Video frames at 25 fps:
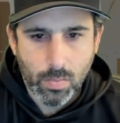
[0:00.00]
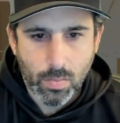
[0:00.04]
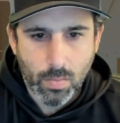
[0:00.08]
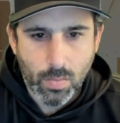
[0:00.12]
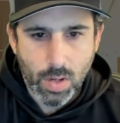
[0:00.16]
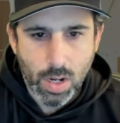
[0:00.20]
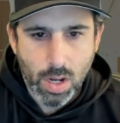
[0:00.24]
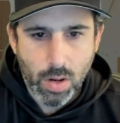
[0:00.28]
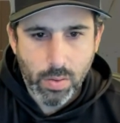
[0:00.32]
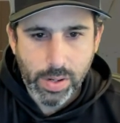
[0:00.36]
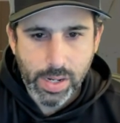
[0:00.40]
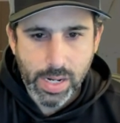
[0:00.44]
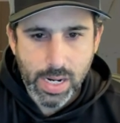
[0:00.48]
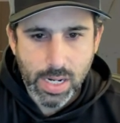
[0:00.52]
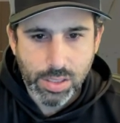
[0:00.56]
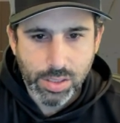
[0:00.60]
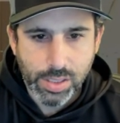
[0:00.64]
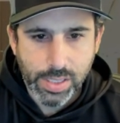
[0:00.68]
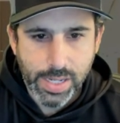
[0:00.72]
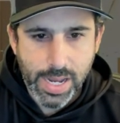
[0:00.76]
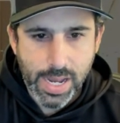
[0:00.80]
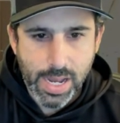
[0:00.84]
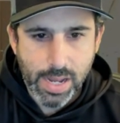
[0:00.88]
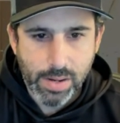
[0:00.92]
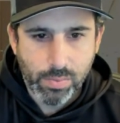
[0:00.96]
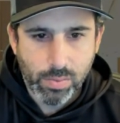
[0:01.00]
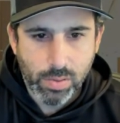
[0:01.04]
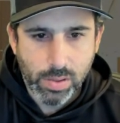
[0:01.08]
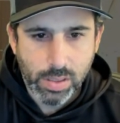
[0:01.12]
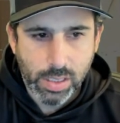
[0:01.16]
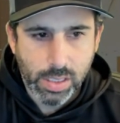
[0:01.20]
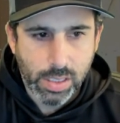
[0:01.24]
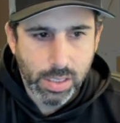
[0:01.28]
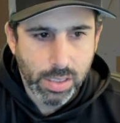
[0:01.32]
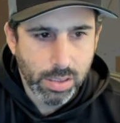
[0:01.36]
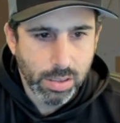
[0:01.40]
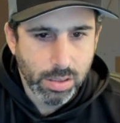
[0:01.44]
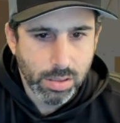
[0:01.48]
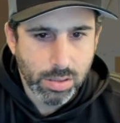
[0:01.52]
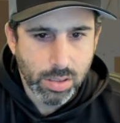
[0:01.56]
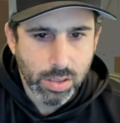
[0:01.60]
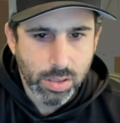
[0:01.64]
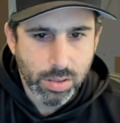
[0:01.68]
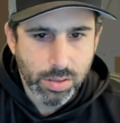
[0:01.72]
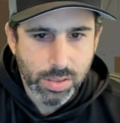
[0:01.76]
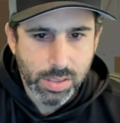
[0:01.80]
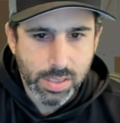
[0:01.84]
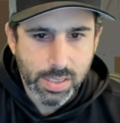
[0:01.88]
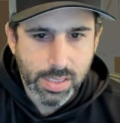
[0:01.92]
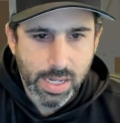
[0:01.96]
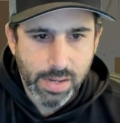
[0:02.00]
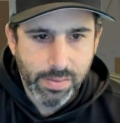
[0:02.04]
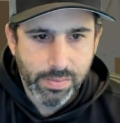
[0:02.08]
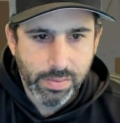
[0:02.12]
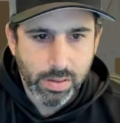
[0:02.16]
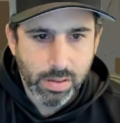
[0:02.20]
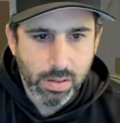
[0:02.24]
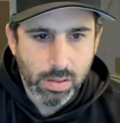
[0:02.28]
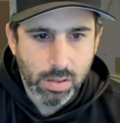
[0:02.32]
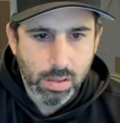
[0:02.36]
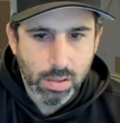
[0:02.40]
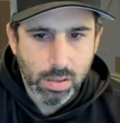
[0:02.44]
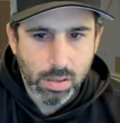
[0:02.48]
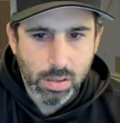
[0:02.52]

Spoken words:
Oh, we can actually add 1 here, so there's 7.